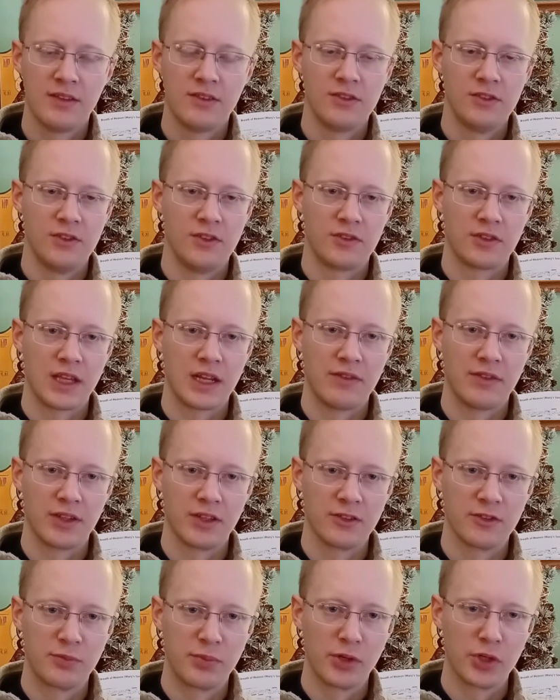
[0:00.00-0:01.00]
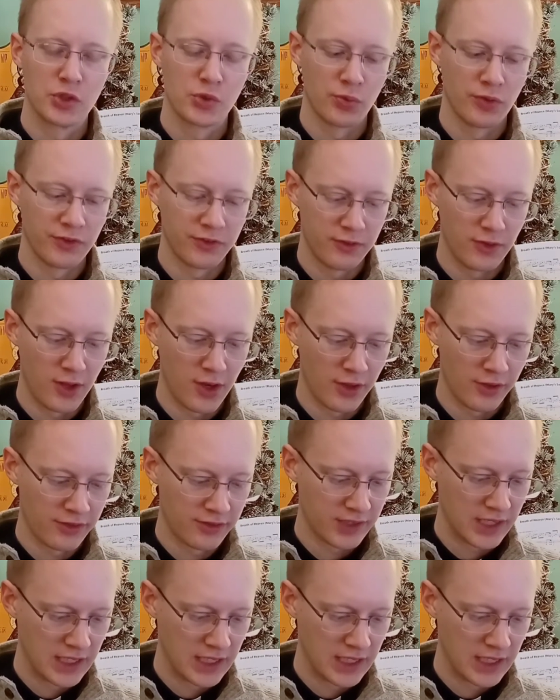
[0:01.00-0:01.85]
This is kind of like a spiritual sloth,